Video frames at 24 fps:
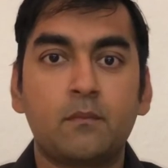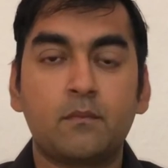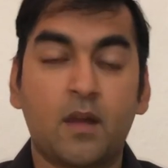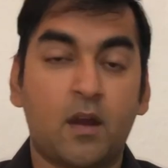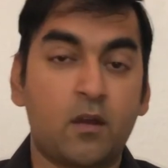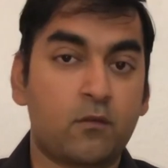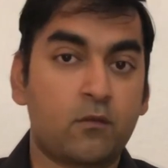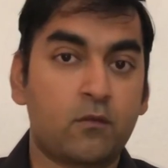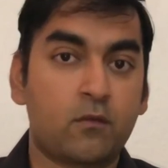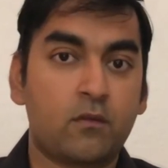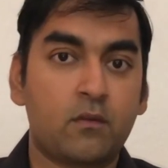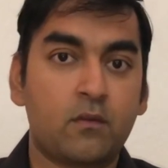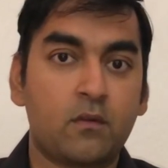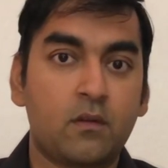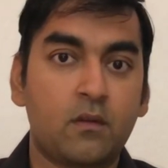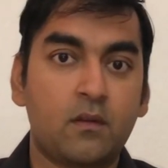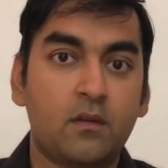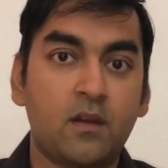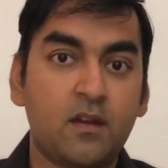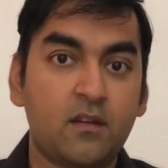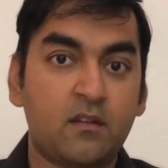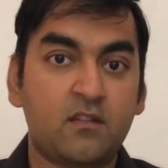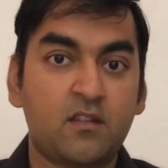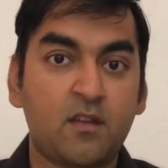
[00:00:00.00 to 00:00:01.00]
Now,
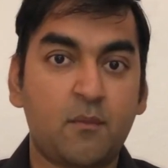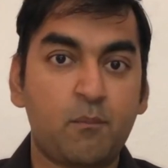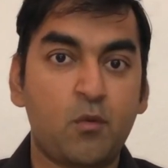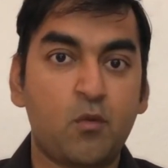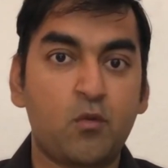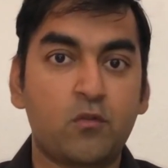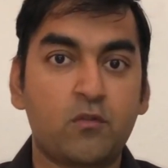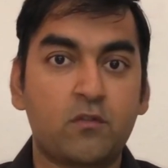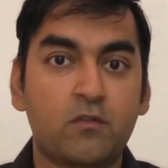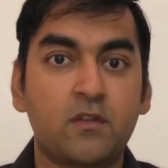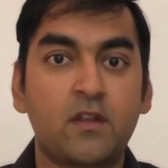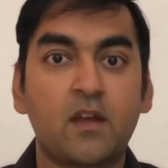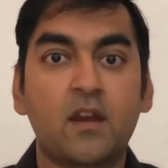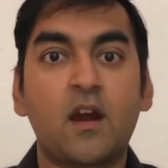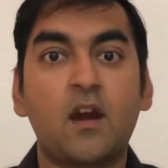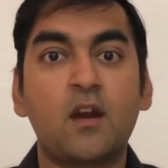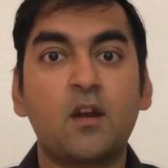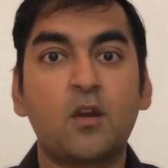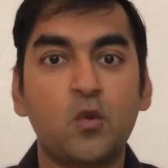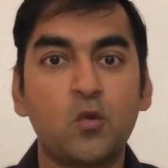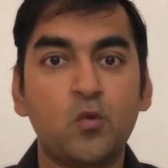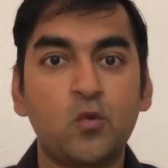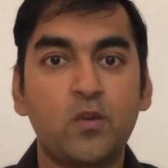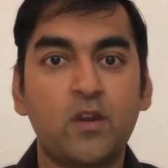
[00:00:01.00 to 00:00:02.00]
let's suppose there
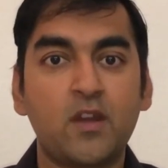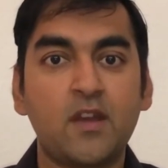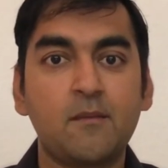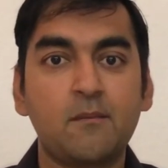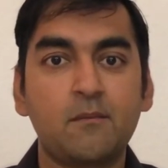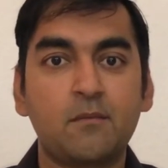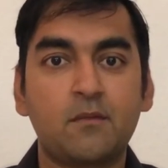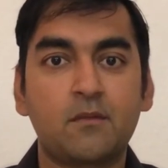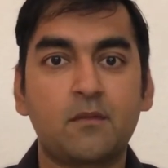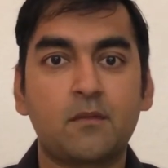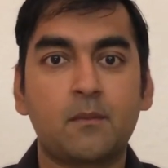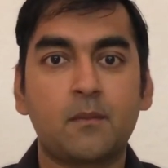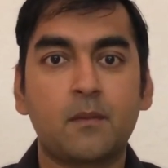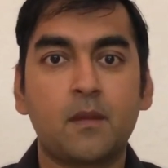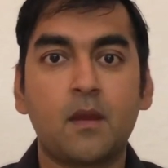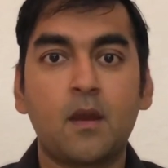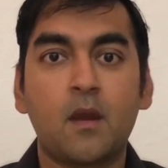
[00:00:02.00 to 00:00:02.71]
are two teams.